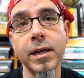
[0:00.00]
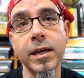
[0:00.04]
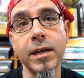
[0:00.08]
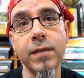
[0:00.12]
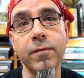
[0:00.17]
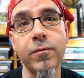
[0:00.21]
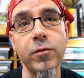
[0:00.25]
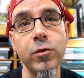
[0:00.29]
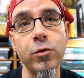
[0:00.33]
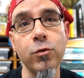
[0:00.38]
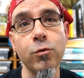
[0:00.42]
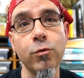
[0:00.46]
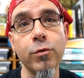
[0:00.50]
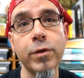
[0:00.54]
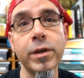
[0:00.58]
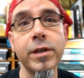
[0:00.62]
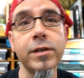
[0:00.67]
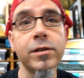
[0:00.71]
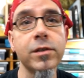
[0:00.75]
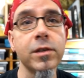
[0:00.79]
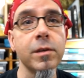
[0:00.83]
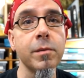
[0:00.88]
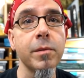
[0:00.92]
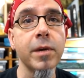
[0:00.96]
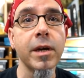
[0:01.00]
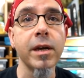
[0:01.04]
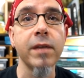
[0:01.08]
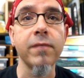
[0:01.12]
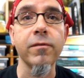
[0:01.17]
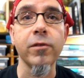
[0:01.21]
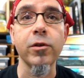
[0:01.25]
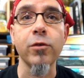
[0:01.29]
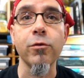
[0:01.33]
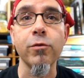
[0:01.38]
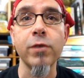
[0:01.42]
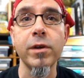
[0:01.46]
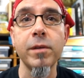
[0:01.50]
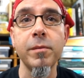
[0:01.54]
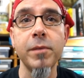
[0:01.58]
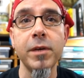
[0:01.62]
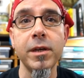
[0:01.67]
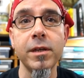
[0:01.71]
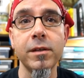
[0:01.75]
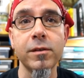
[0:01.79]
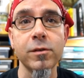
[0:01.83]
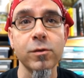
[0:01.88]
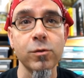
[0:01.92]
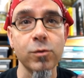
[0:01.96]
If you reach some kind of
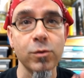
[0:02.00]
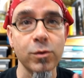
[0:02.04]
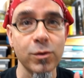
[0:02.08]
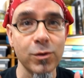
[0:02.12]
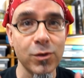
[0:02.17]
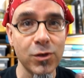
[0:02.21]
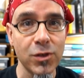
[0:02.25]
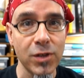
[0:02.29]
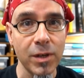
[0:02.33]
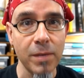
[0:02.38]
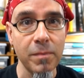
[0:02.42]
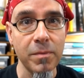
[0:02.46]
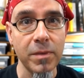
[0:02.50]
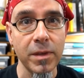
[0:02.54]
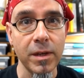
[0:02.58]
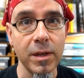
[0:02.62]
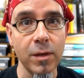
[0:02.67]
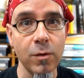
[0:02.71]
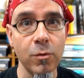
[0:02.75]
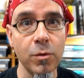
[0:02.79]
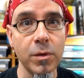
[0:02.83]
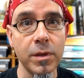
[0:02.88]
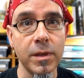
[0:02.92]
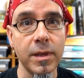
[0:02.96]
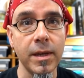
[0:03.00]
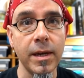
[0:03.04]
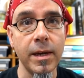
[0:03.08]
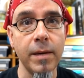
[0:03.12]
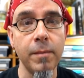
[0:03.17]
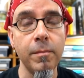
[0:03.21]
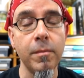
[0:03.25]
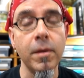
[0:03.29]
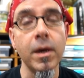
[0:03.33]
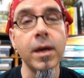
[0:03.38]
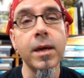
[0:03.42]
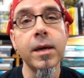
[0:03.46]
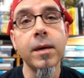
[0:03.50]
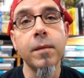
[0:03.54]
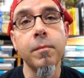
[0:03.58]
agreement or something with them,